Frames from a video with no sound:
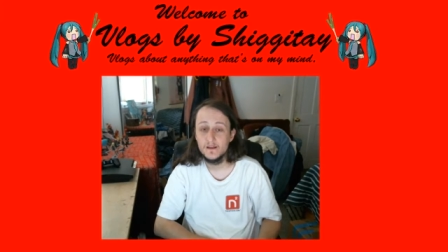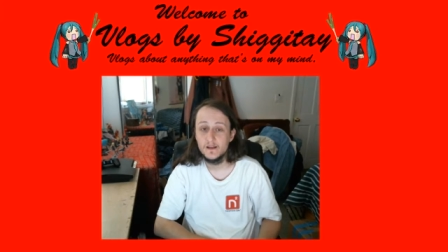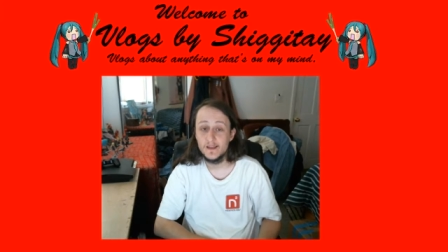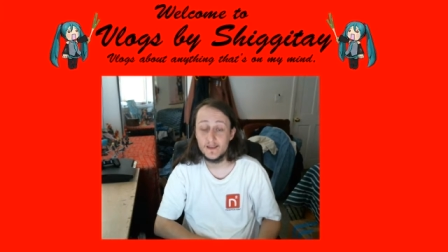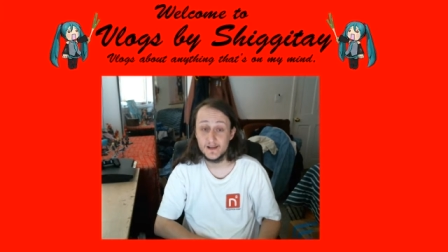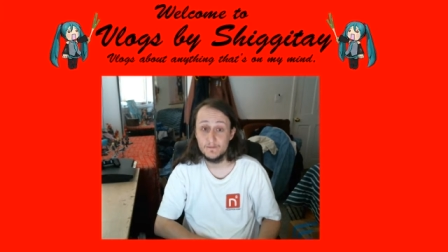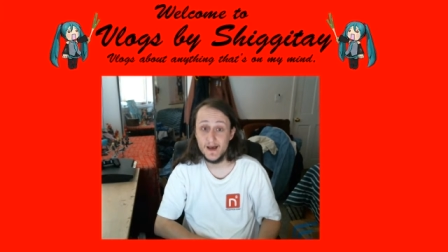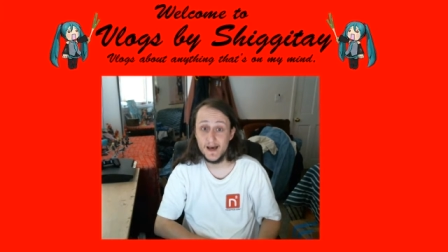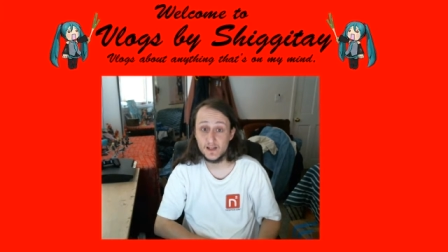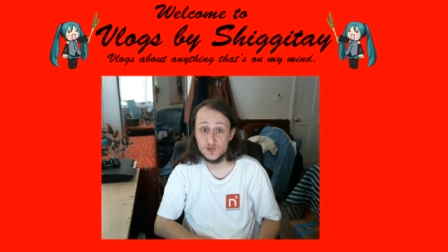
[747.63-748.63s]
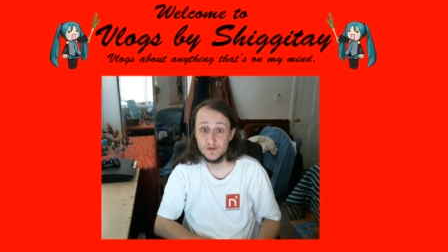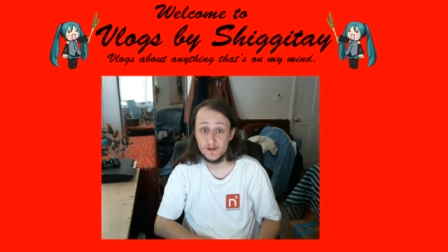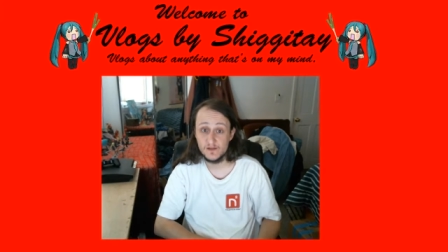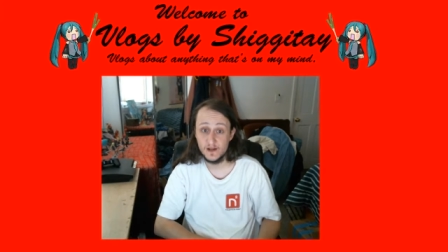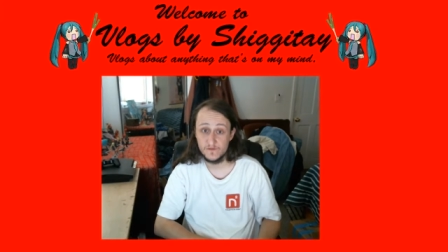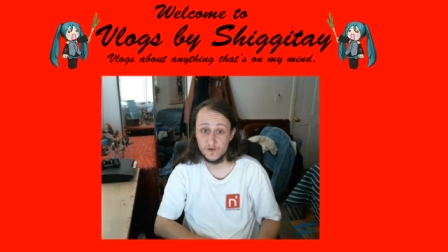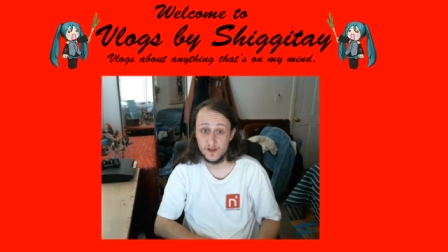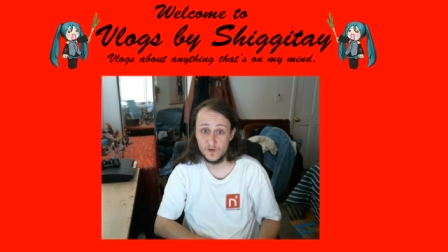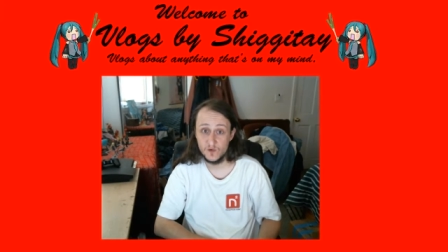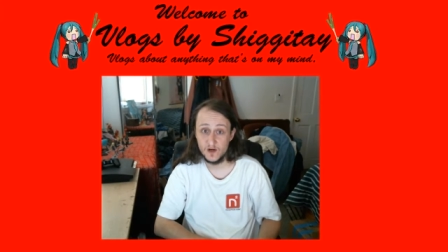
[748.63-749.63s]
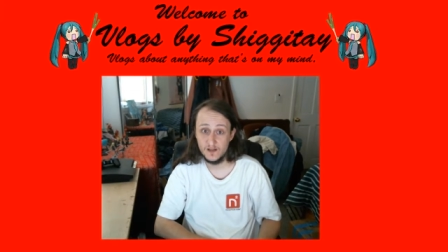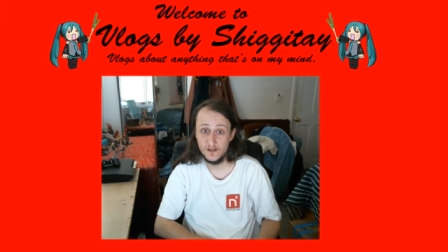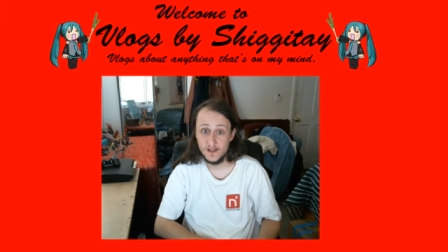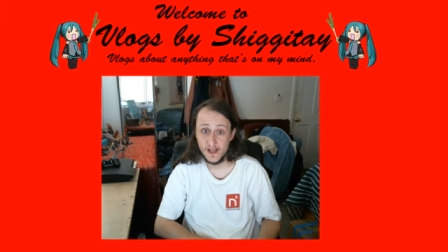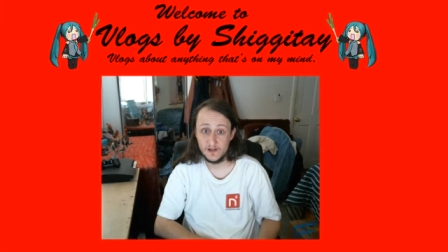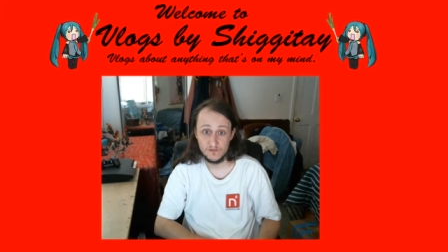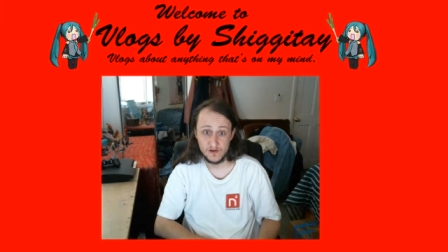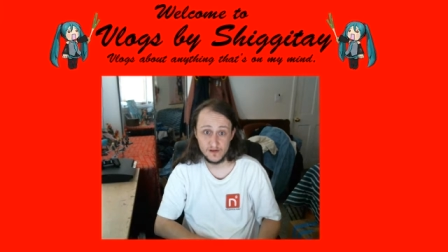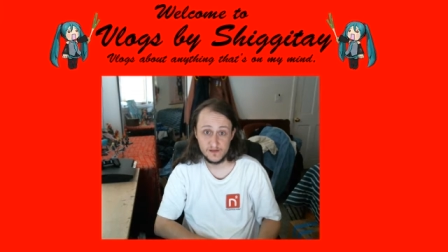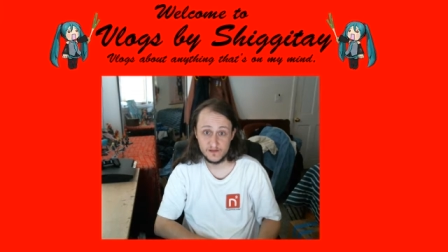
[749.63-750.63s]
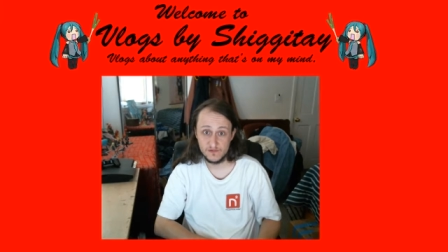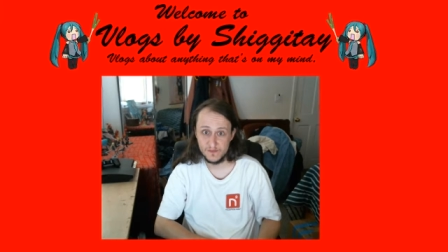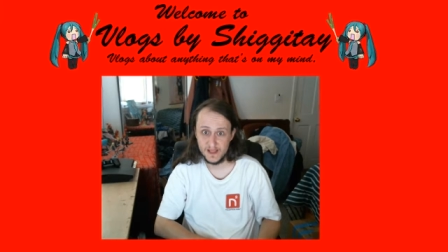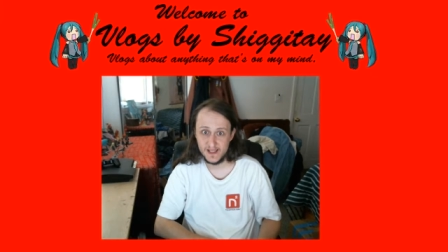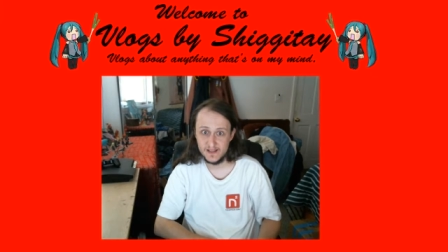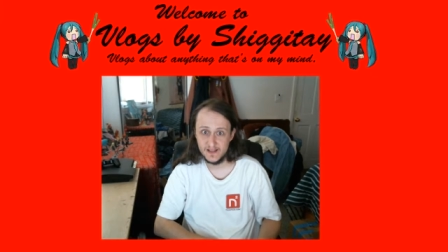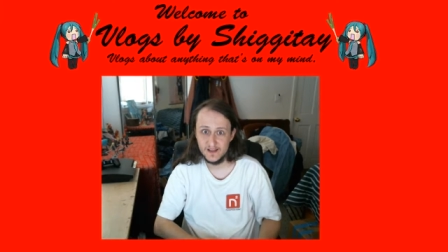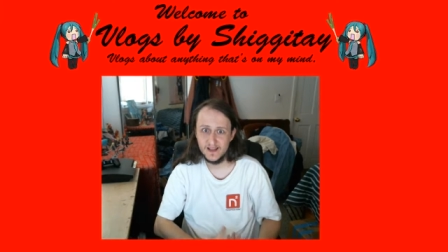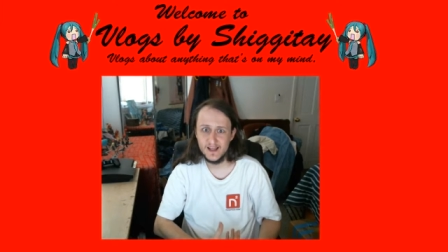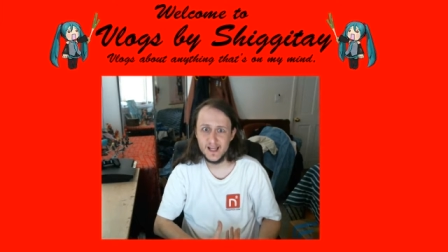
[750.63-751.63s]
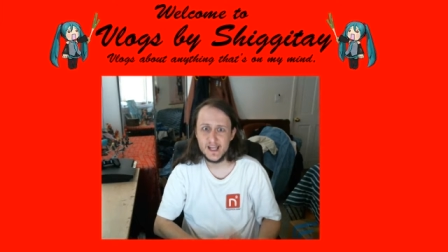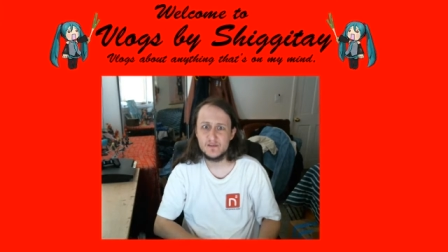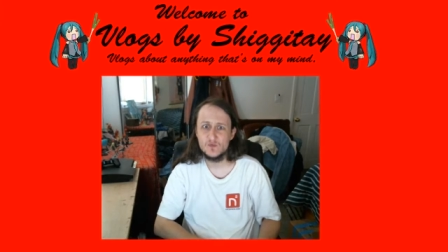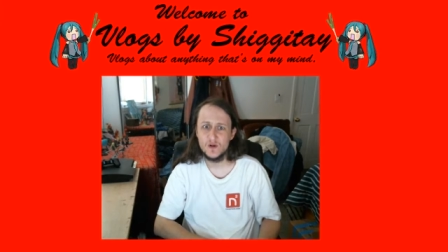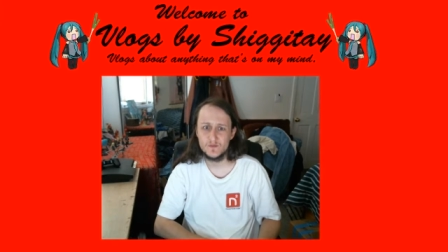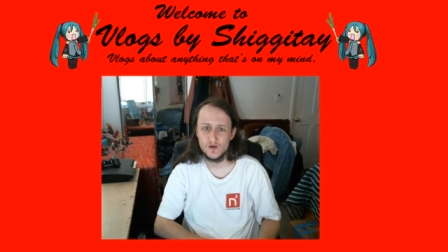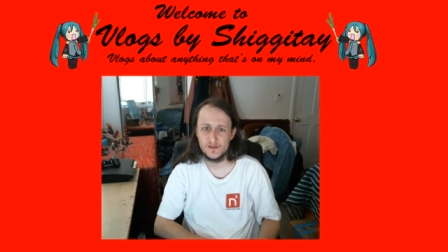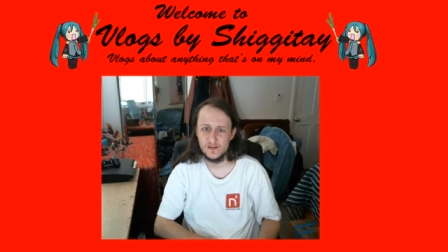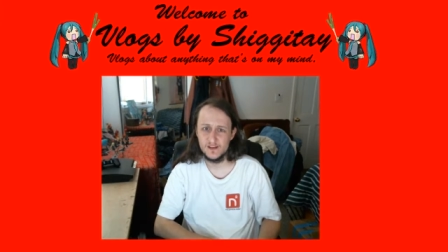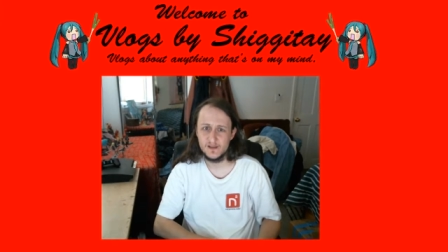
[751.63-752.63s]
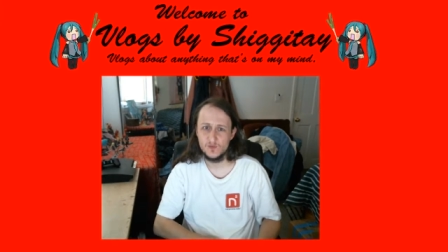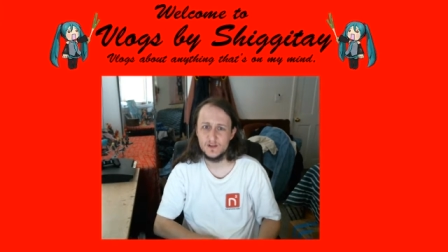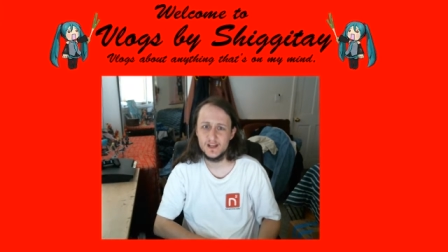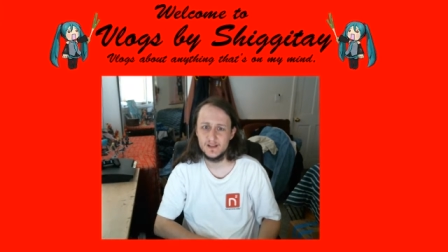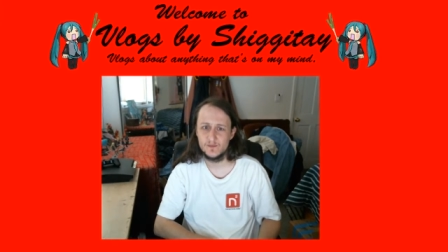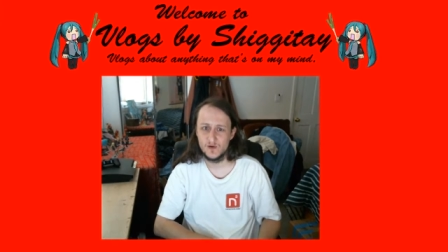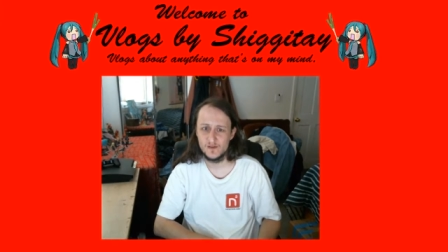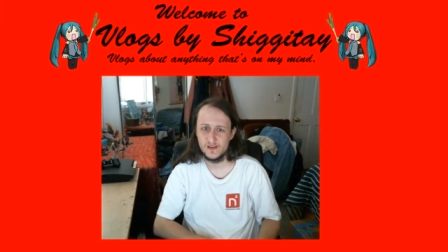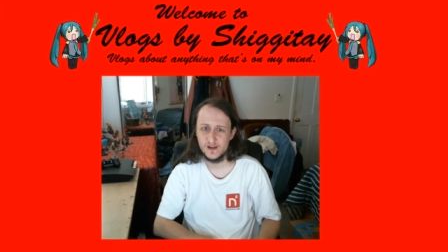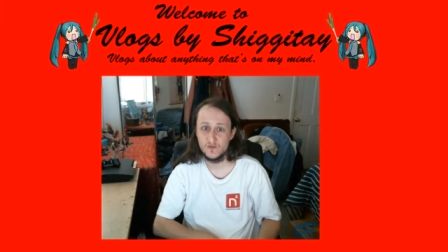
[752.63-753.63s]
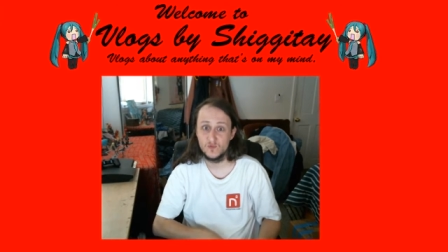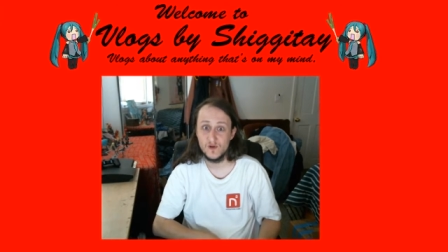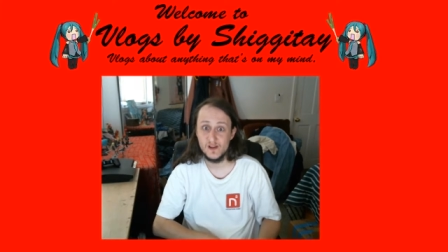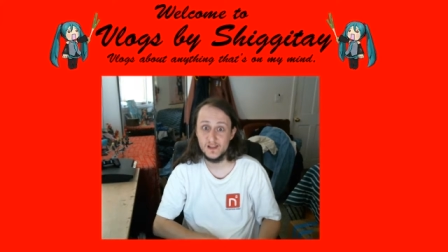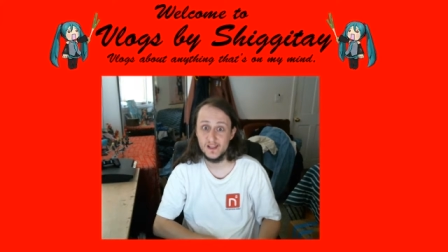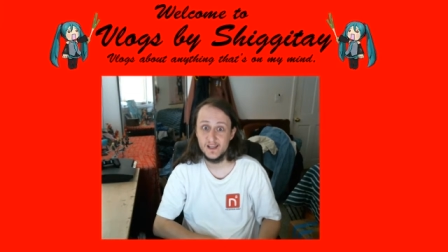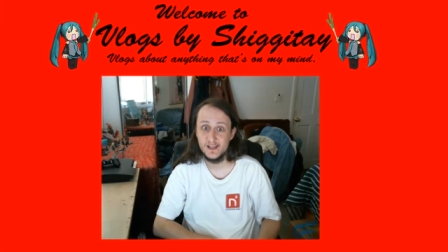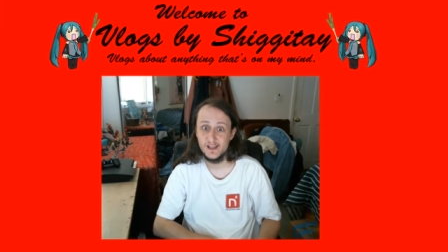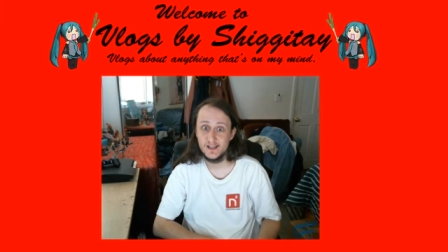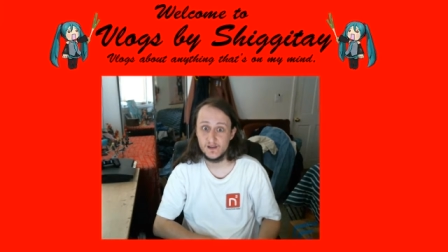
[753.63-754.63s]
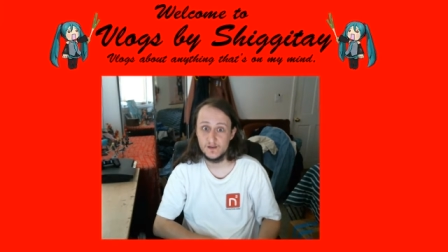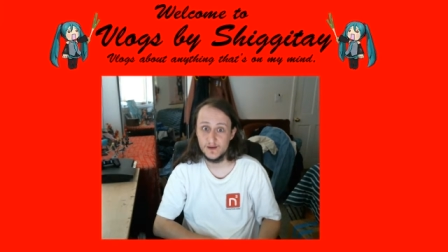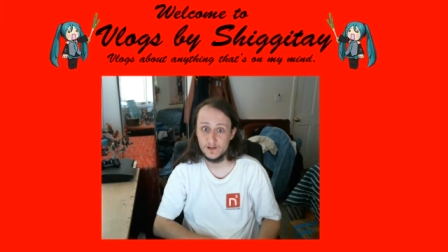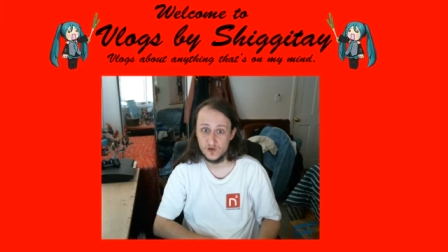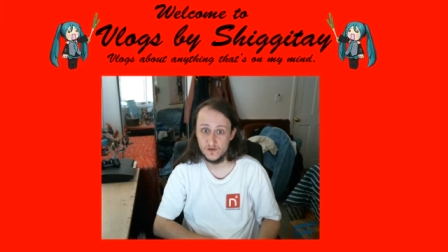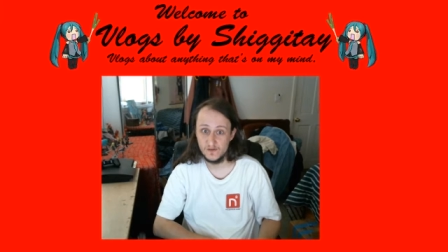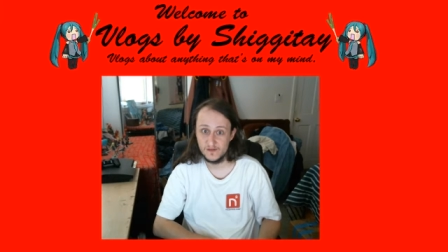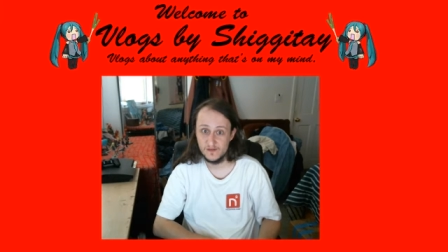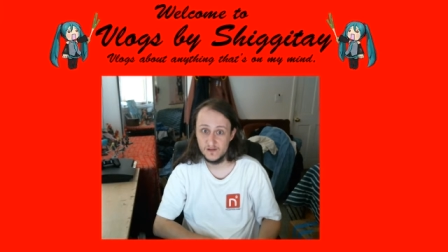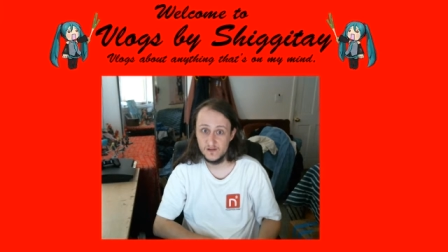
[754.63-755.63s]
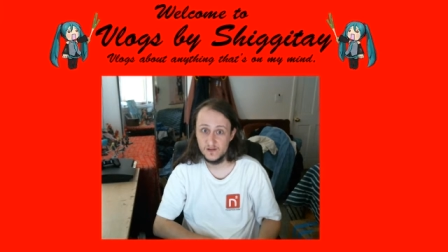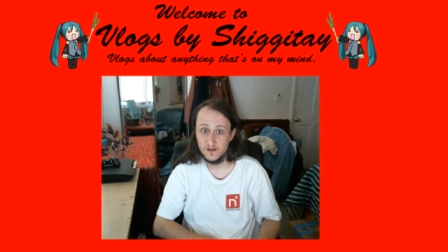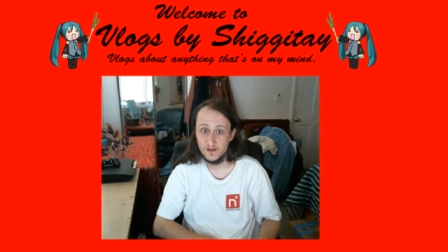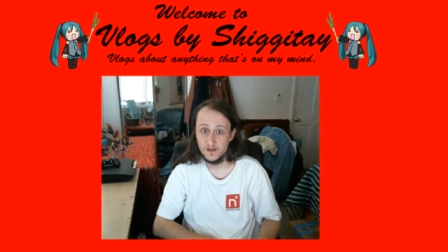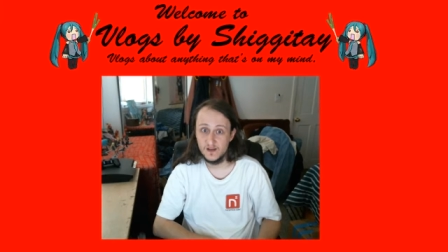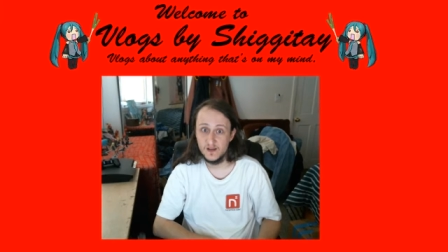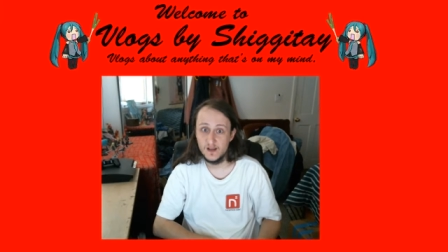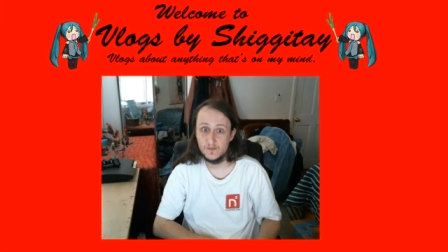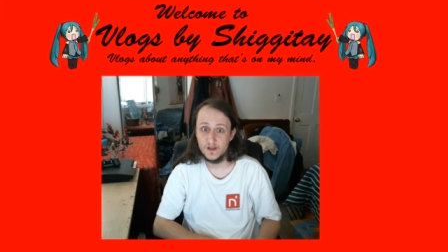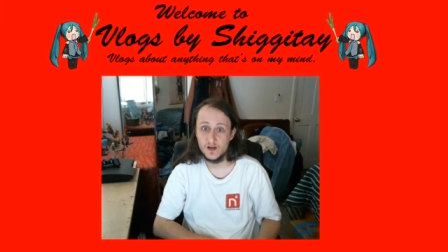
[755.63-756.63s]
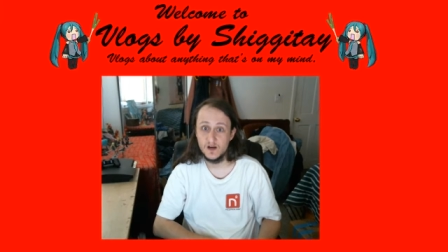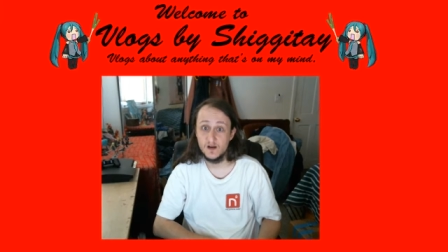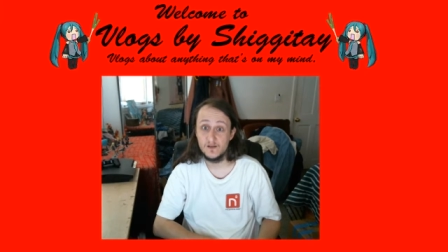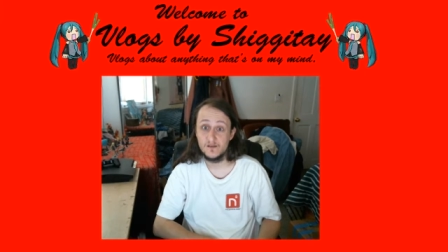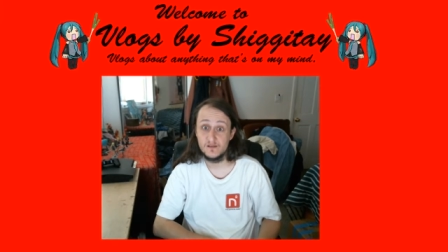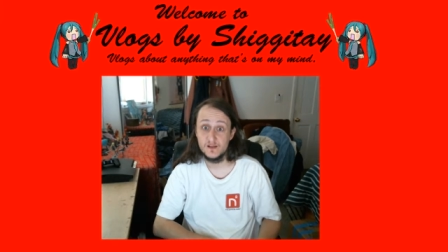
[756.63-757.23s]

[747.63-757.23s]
and then come back 2 minutes later for another one, and rinse and repeat. That's one kind of person that really gets on my nerves. Because